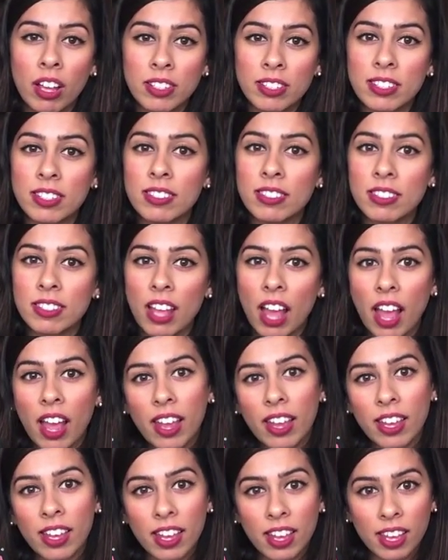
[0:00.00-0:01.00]
since
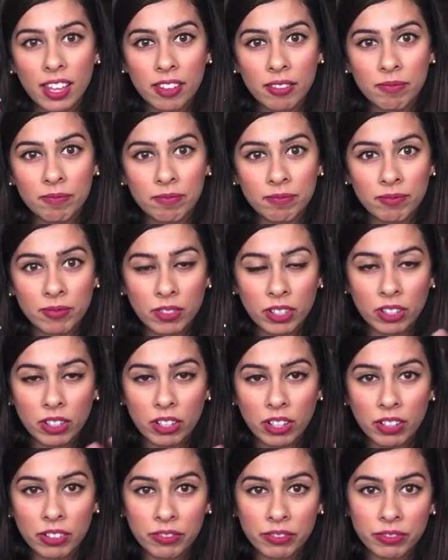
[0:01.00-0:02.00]
I am
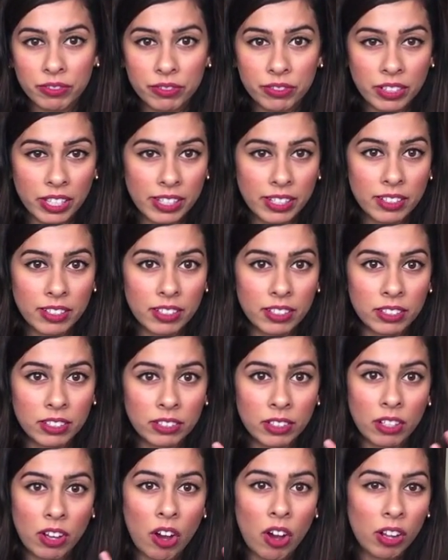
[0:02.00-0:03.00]
of like
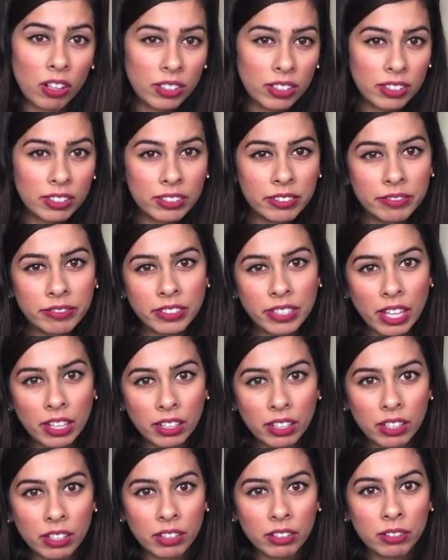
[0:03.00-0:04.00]
a olive
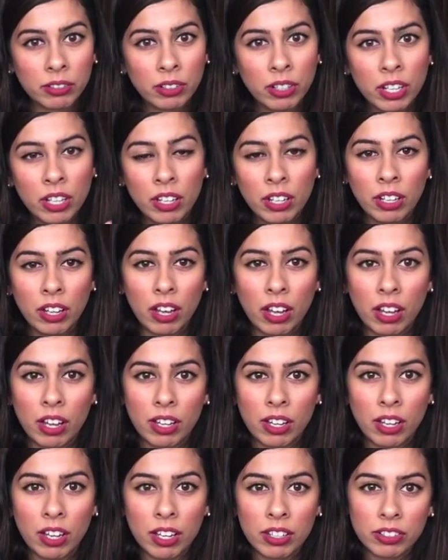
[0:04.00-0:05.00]
yellow
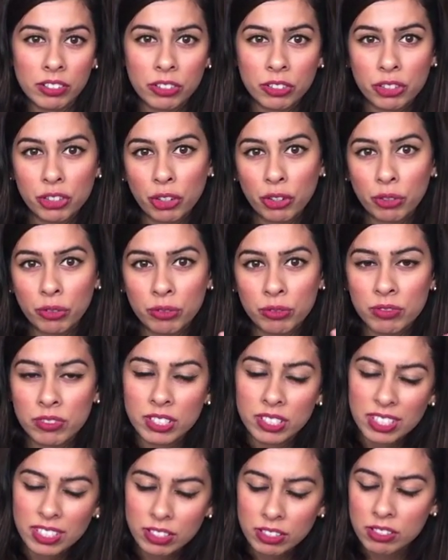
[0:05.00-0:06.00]
undertone
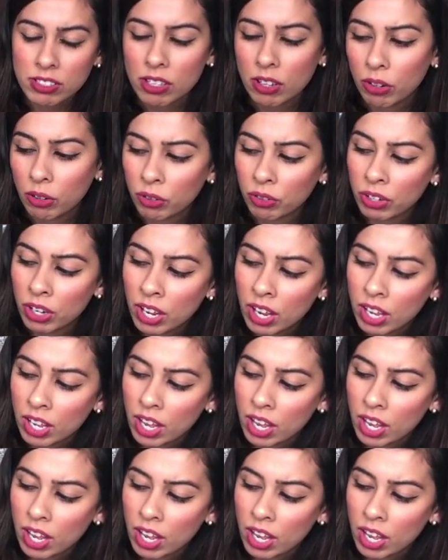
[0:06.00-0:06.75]
skin tone.